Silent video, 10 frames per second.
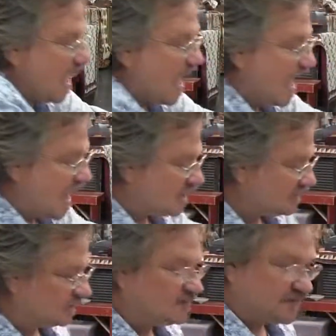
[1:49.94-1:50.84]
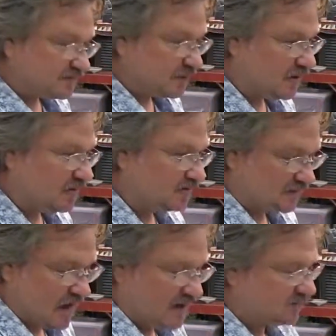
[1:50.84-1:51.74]
And in this
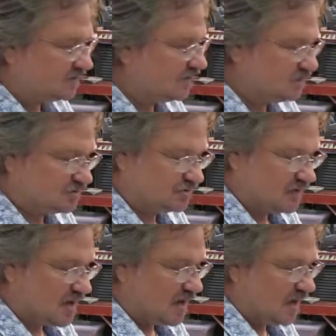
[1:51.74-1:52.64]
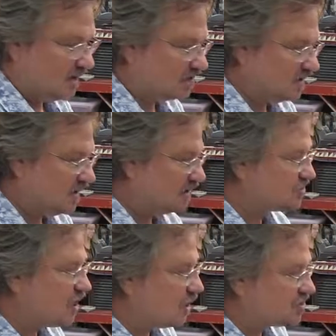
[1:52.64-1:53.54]
piece, I did a
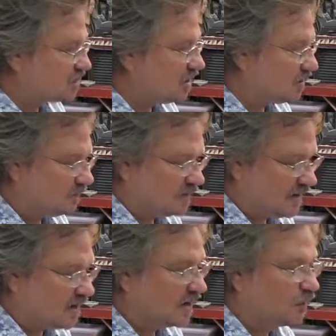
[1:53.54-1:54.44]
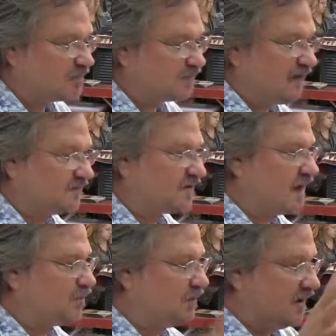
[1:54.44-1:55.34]
intarsia knitting, which means
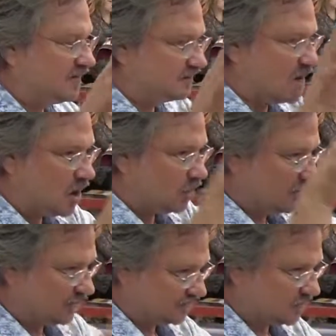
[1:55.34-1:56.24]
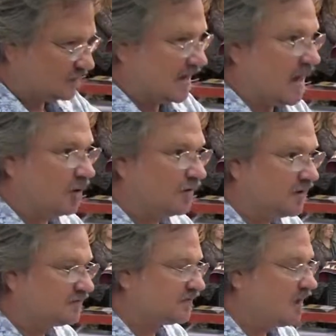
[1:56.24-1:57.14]
I place color in certain
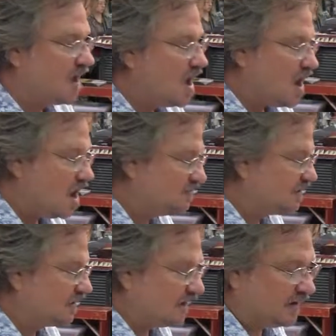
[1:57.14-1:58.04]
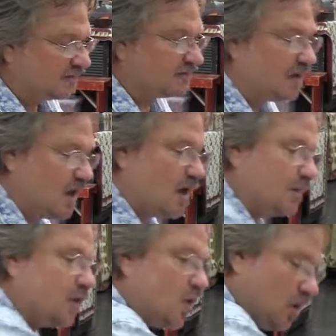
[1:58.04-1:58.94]
areas of the knit.
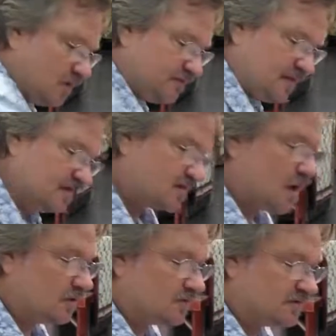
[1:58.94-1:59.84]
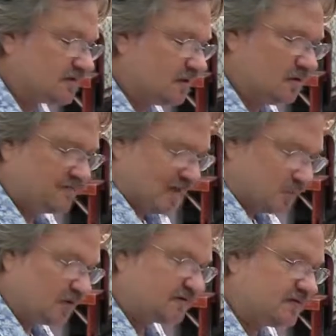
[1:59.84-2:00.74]
But all of these colors,
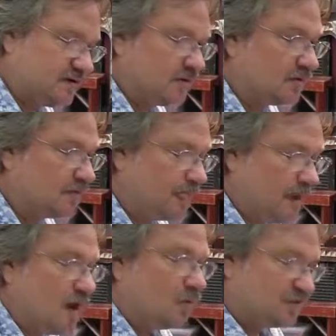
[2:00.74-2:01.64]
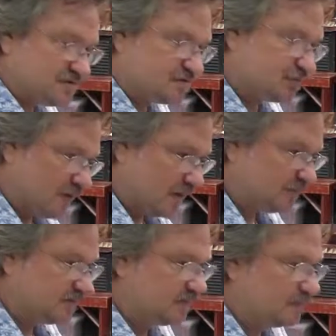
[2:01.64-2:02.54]
fabrics here, were
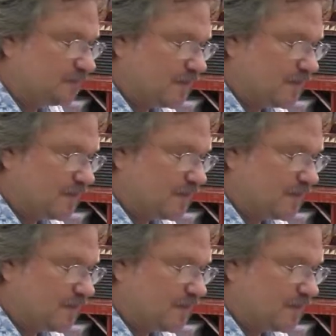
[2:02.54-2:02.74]
stripped